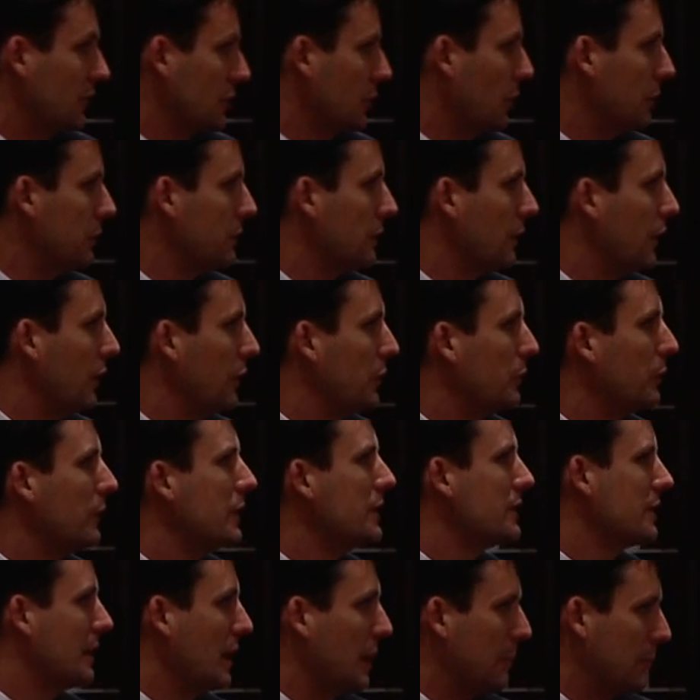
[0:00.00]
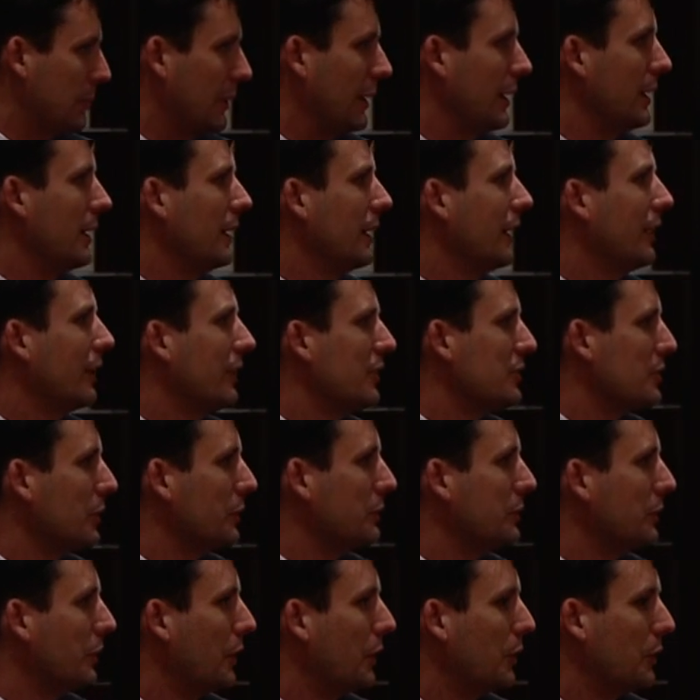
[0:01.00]
offload or internet breakout, it's
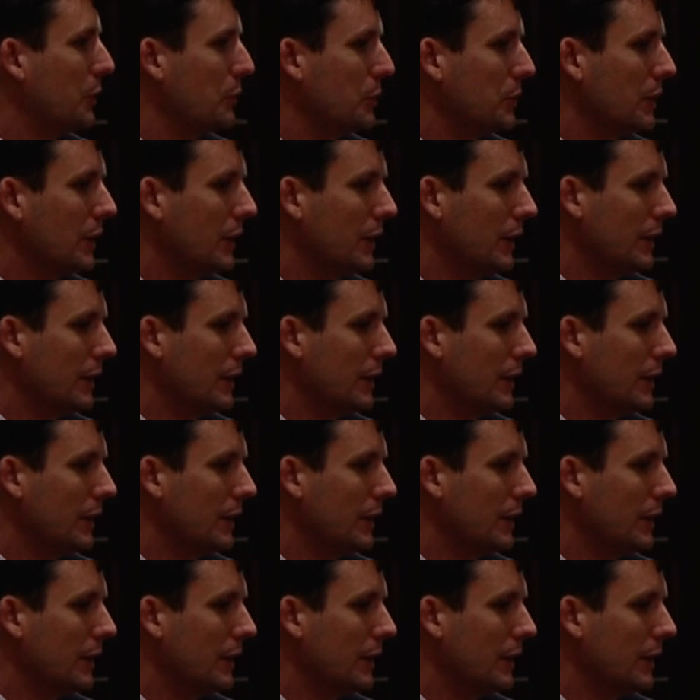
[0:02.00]
often called.